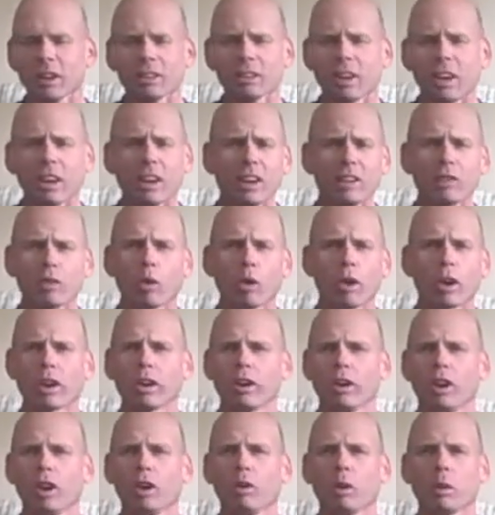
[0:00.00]
So I don't even
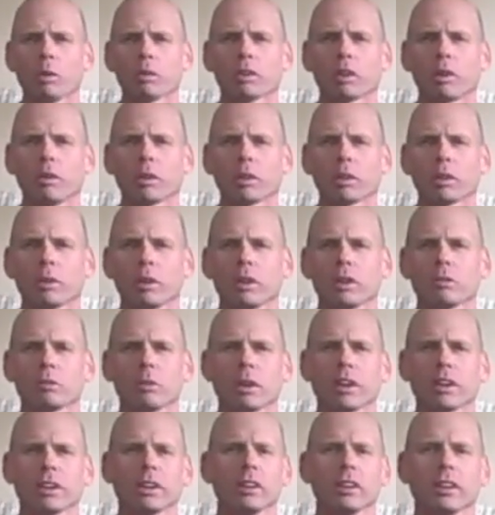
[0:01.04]
want to know what was going through his
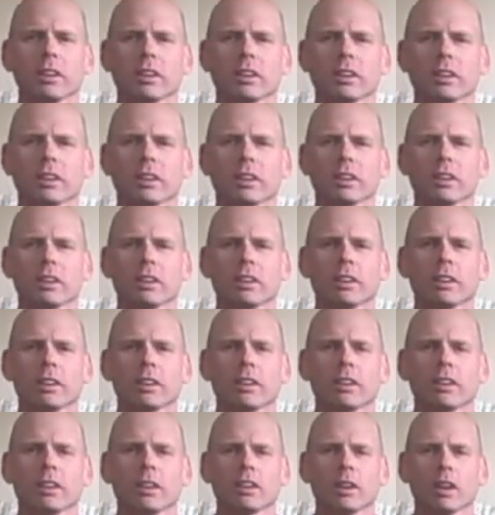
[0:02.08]
mind.
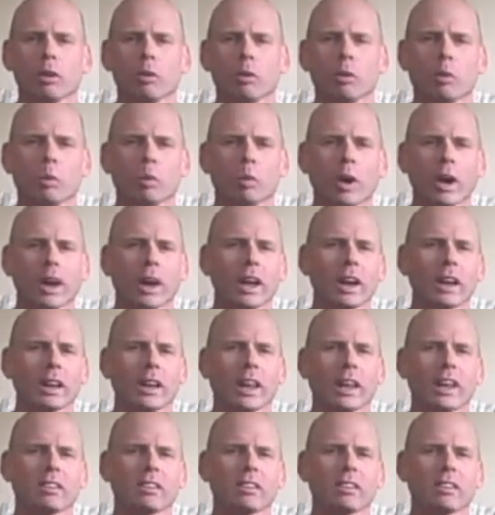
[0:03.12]
You know, what kind of